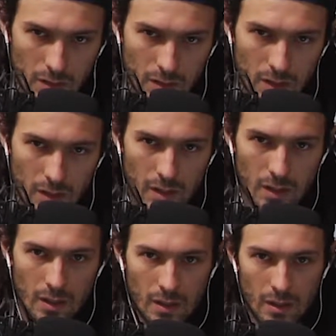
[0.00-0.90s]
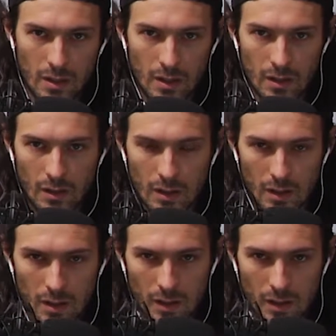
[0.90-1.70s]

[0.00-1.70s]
(silence)